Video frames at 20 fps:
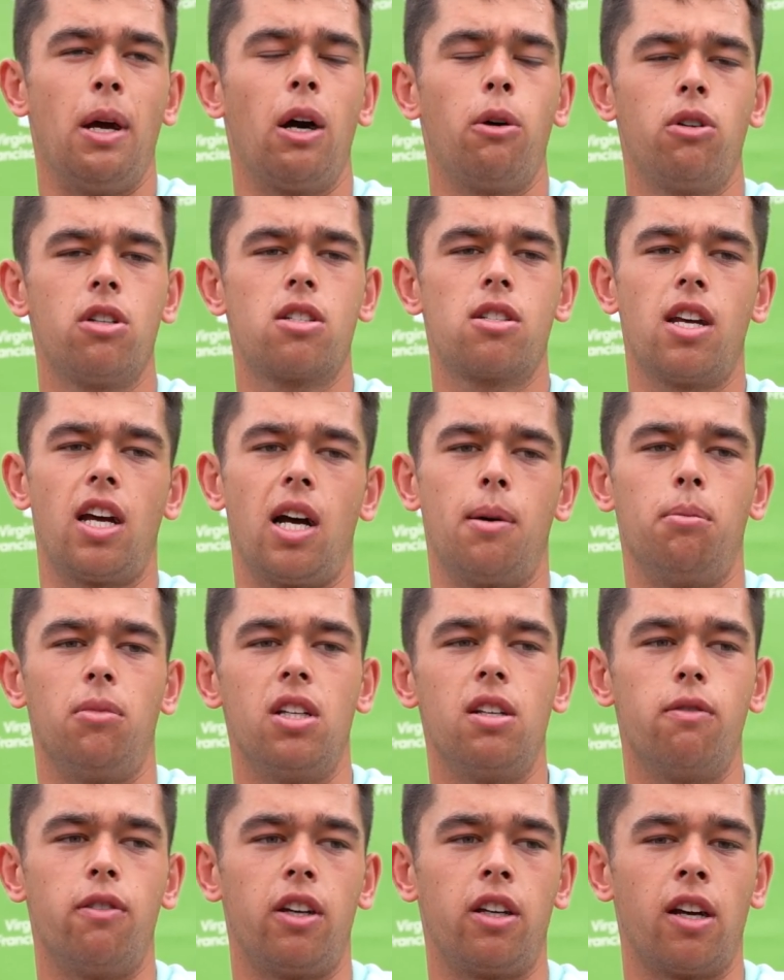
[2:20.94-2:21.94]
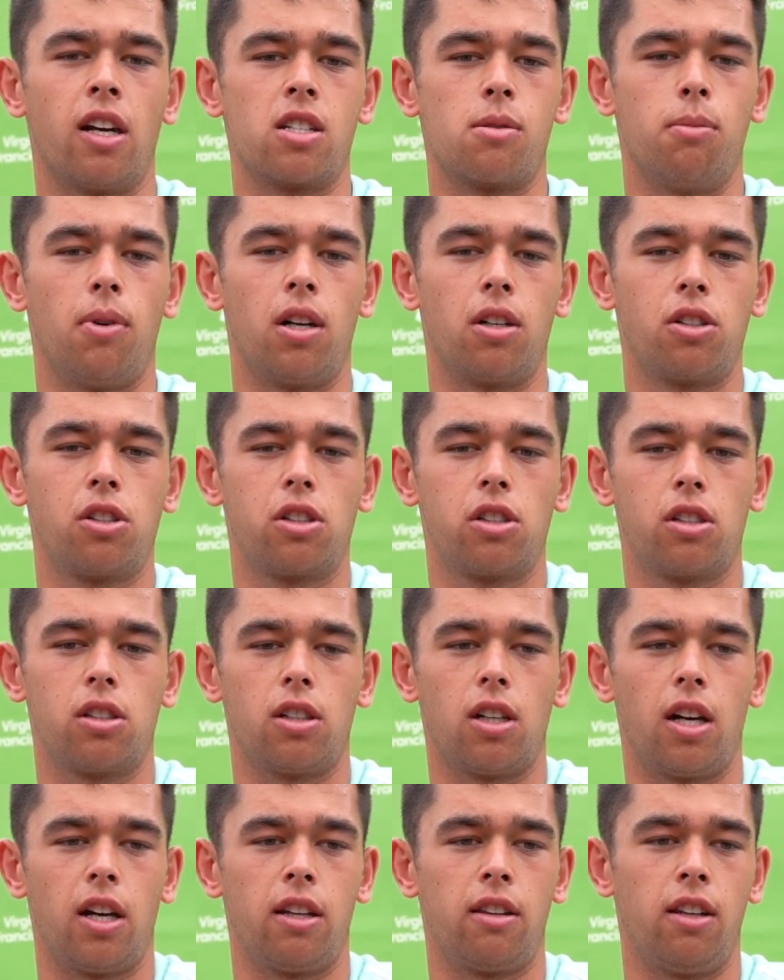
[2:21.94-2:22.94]
Yeah, I wouldn't say I'm leaving as much.
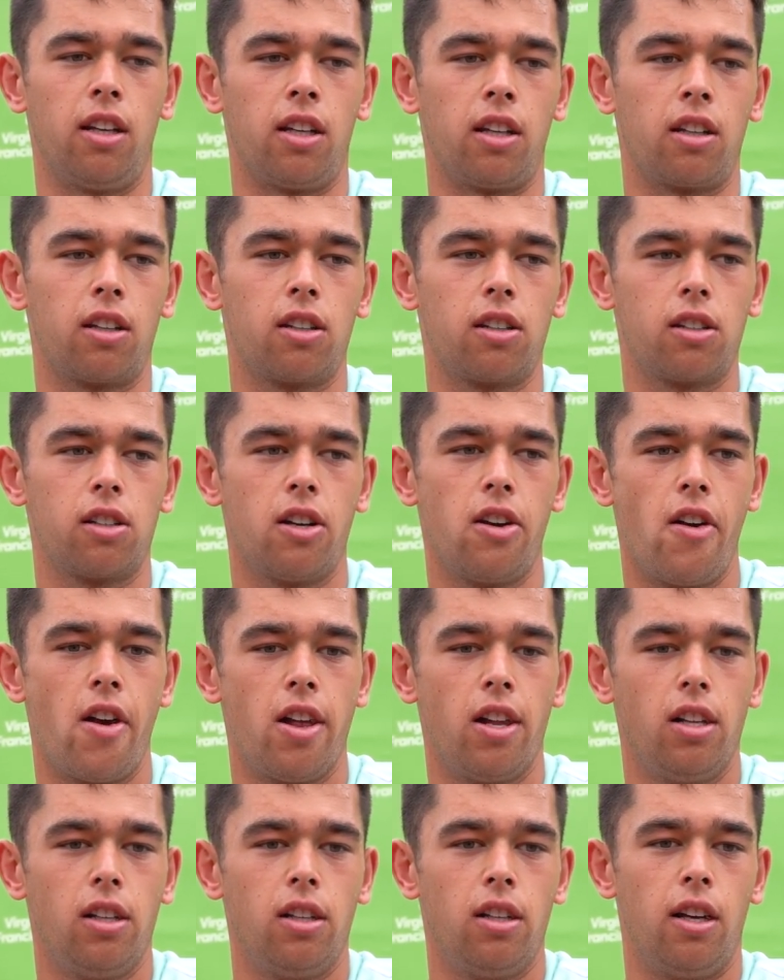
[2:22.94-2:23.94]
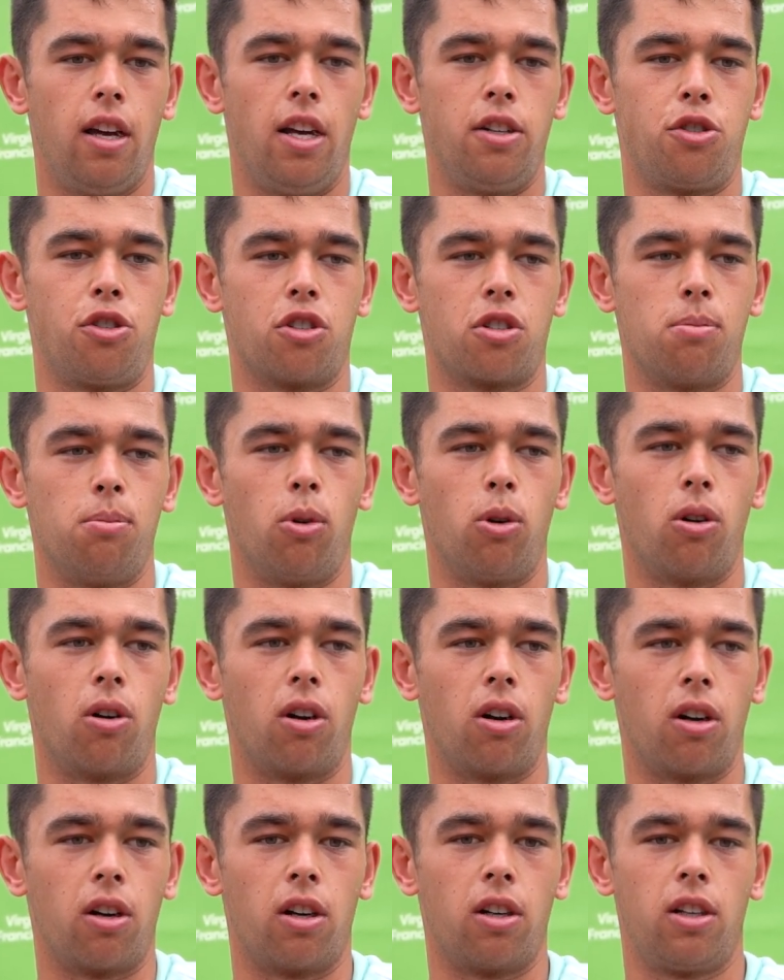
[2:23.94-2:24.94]
I think it's just
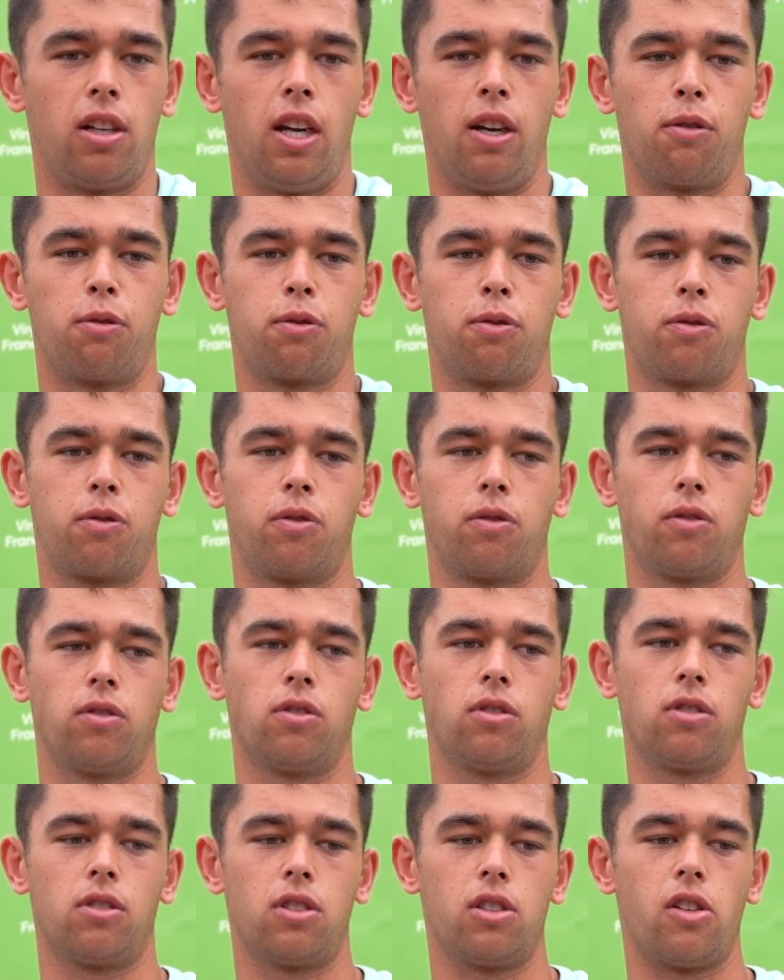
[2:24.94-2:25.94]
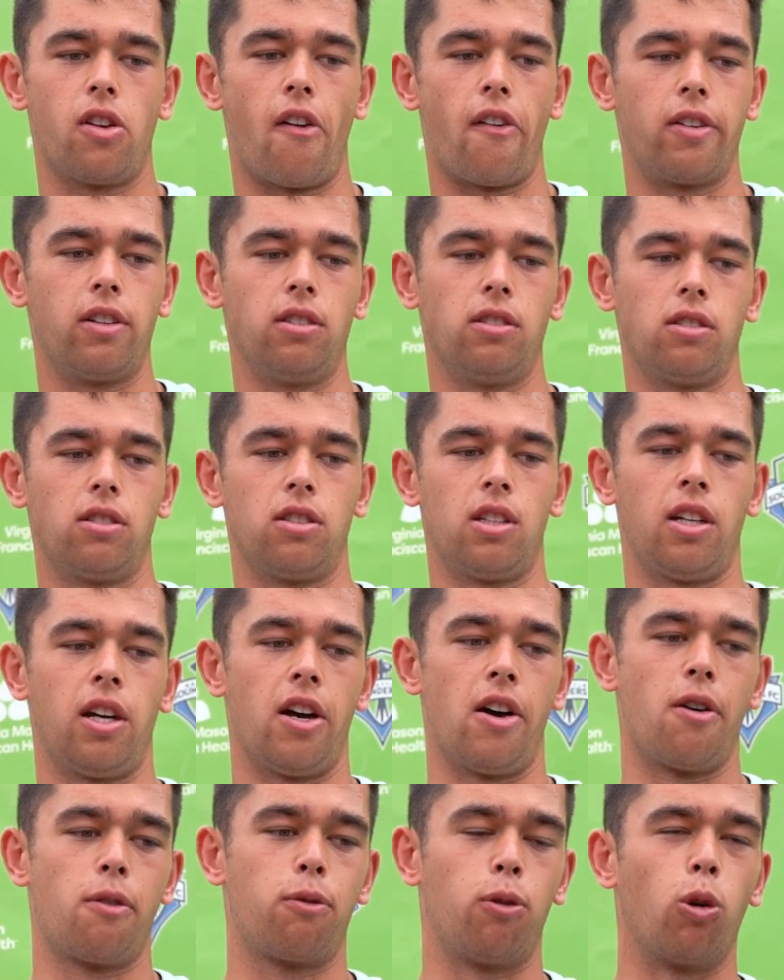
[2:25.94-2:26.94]
more if
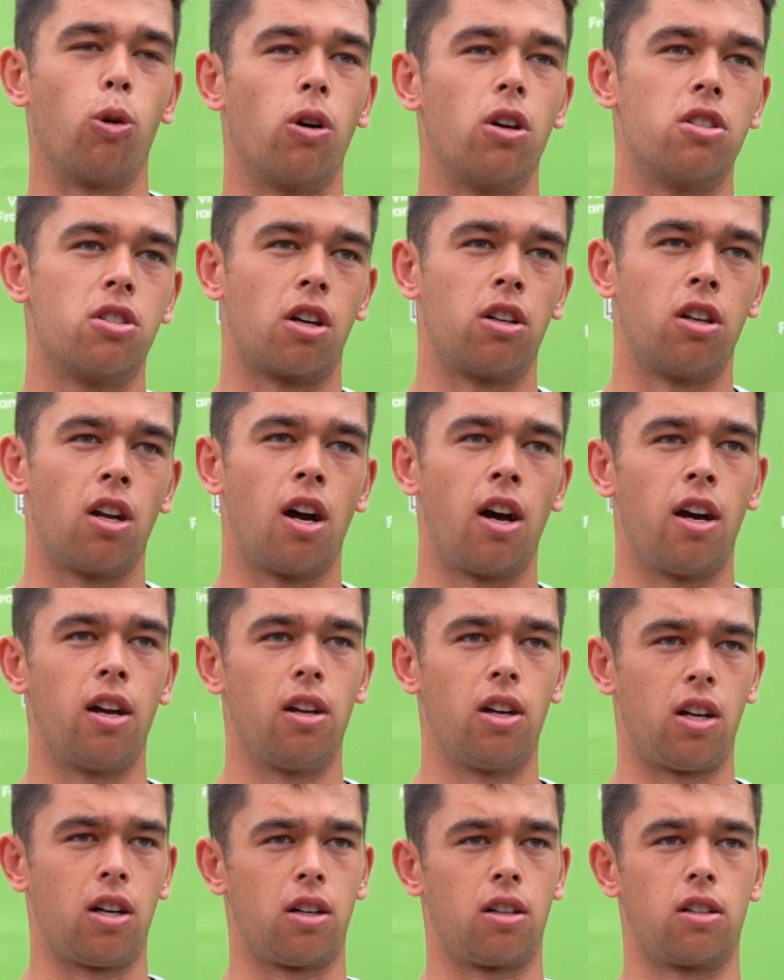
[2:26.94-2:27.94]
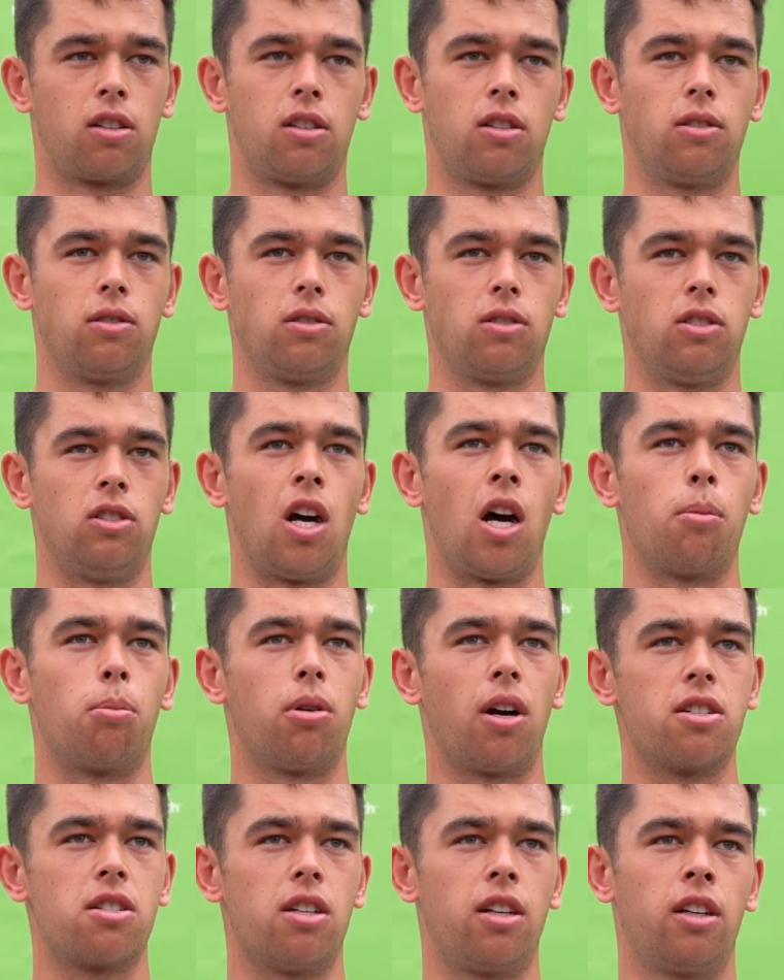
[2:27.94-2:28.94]
the forwards are not
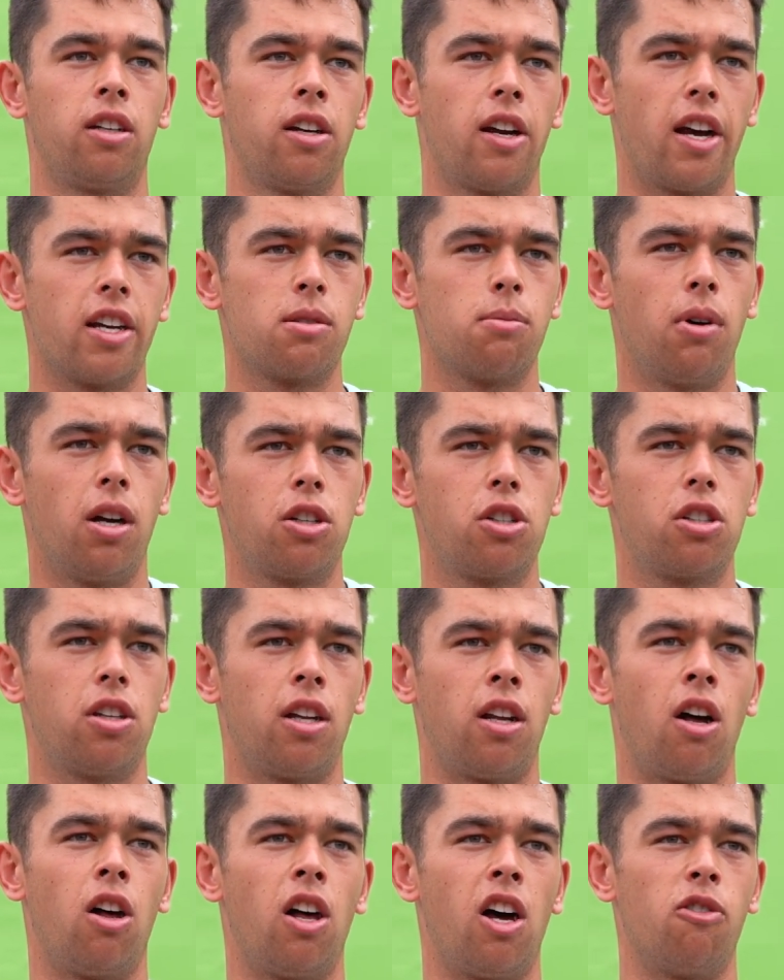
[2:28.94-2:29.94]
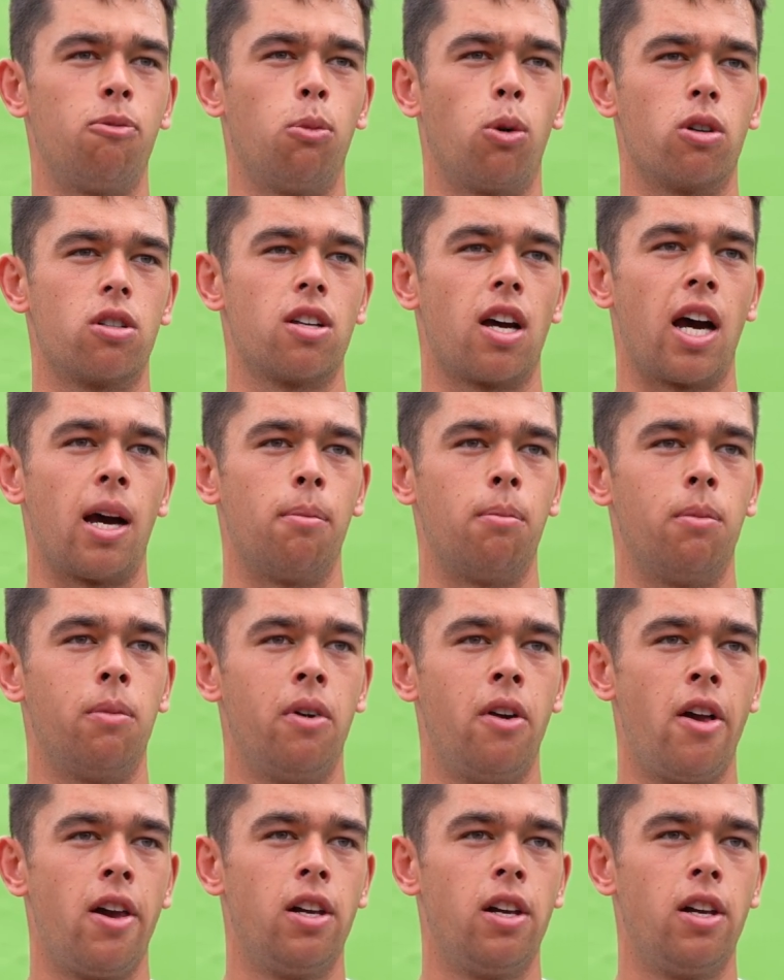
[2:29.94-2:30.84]
pressing as much, then I'll have more time